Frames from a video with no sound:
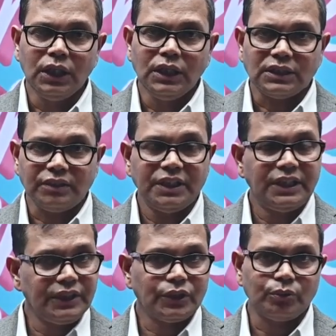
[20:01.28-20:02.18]

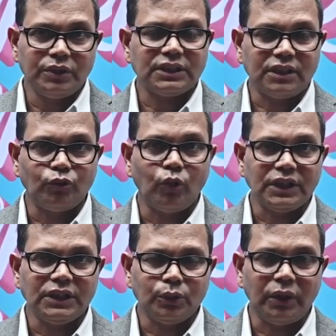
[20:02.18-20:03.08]
17 students have
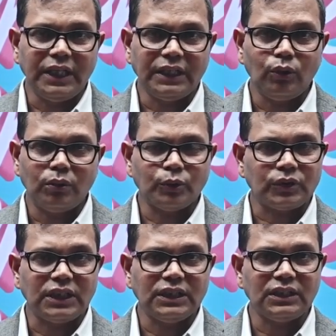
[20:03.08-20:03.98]
got into IIT,
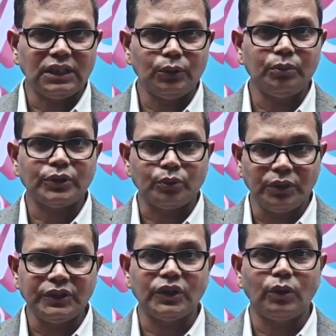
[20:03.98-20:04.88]
almost 31
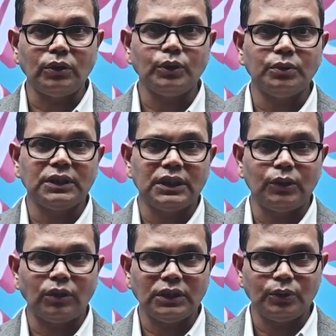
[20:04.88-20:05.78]
students in altogether
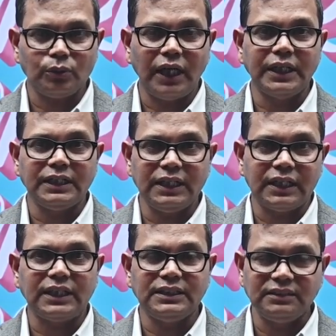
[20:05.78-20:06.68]
got into IIT,
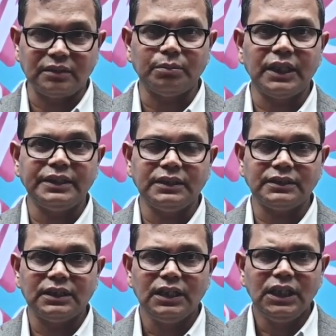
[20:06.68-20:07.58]
NIT, triple
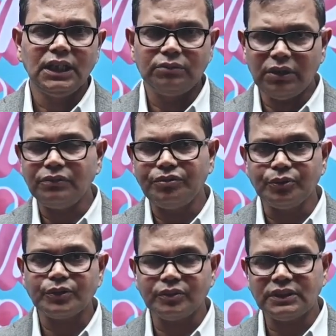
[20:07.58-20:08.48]
ITs. Even few
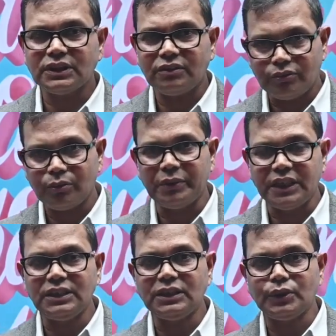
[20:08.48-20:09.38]
students have
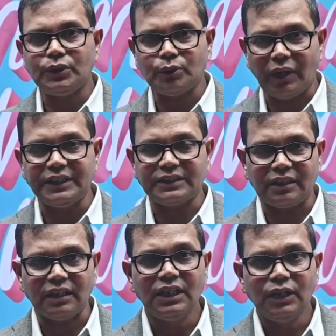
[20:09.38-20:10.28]
made it into
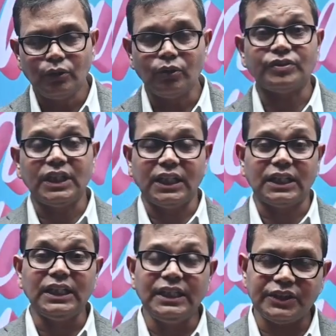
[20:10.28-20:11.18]
ISR, though have the
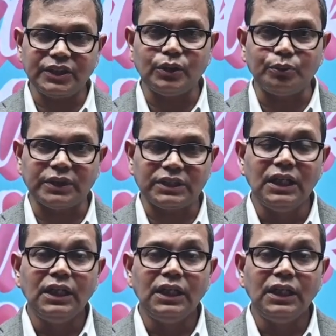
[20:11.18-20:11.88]
inclination towards